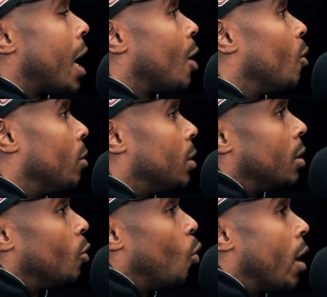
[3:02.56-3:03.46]
like
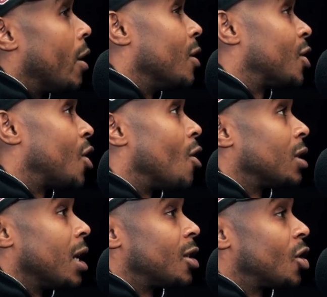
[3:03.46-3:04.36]
one of the
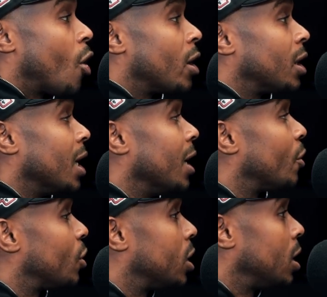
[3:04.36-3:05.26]
songs that started the
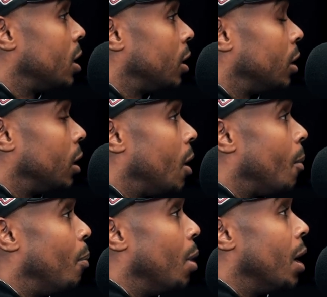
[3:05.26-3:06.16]
energy mm-hmm.
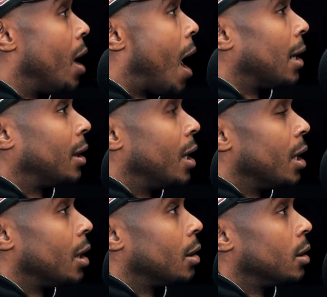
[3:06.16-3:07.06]
yeah. but i
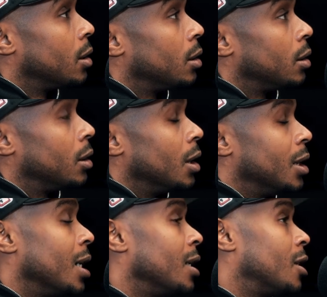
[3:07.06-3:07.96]
think the
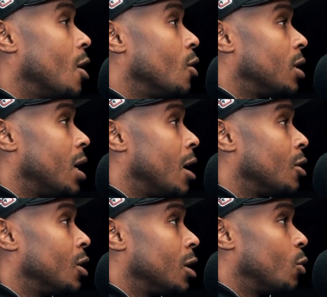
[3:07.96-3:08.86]
10 toes
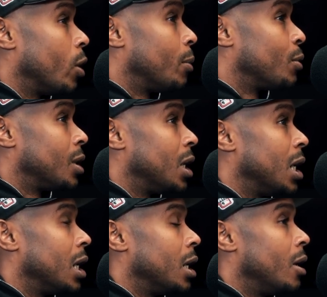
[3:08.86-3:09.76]
down just
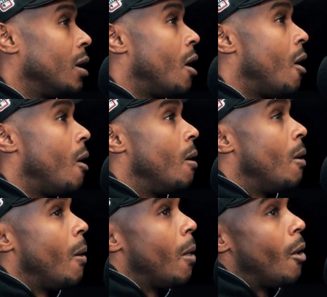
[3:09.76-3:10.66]
represented
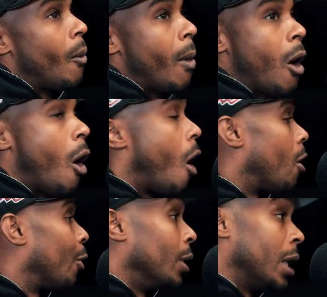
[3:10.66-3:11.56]

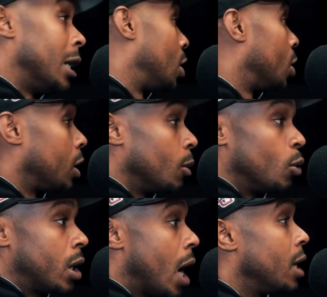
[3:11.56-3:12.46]
our relationship
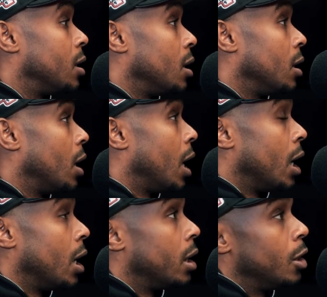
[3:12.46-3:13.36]
with Casey. Yeah.
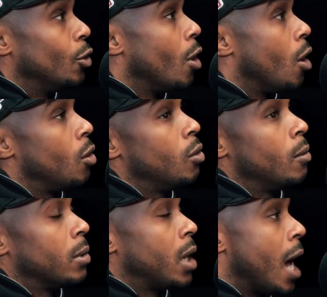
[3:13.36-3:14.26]
And, you know,
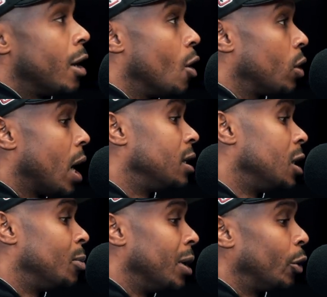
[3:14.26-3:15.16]
I know
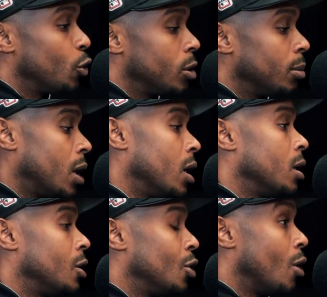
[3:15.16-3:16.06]
Casey's been through some
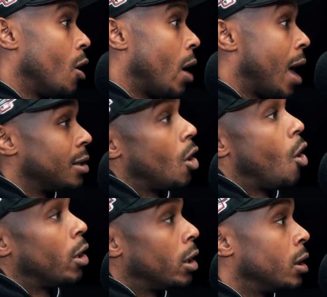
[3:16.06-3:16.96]
things, you know, as an
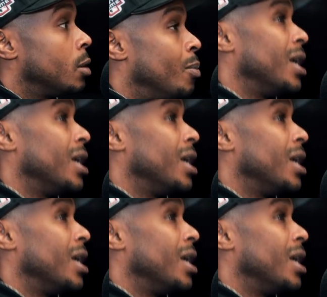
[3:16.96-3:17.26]
artist,